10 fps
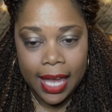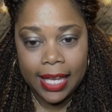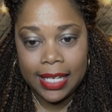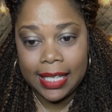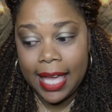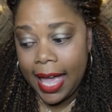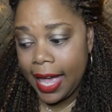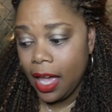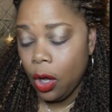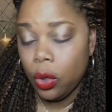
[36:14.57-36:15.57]
And the
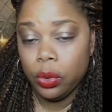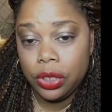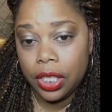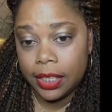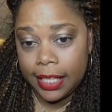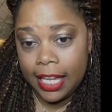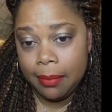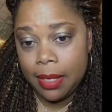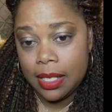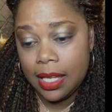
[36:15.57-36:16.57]
guy who tucked
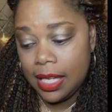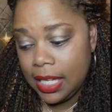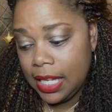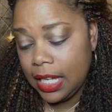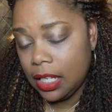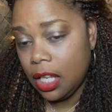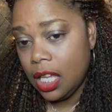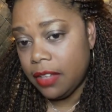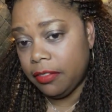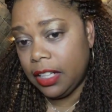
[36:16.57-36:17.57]
Amy in,
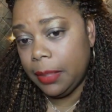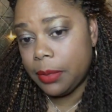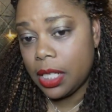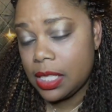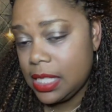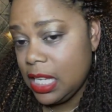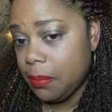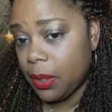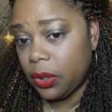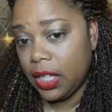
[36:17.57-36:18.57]
clipped her
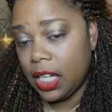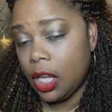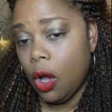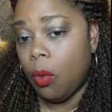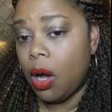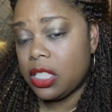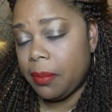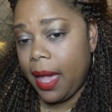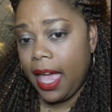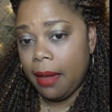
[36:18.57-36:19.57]
seatbelt in, walks
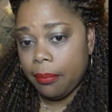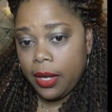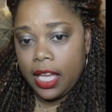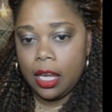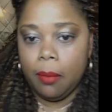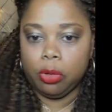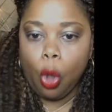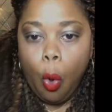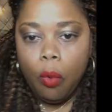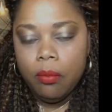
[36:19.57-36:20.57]
up behind Brad and
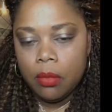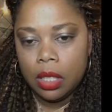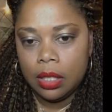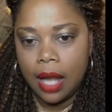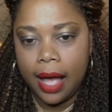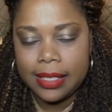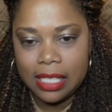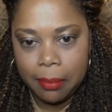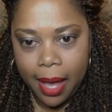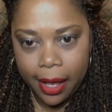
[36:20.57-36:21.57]
doop, knocks
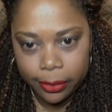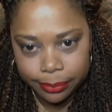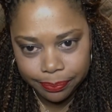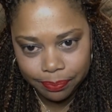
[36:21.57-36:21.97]
him out.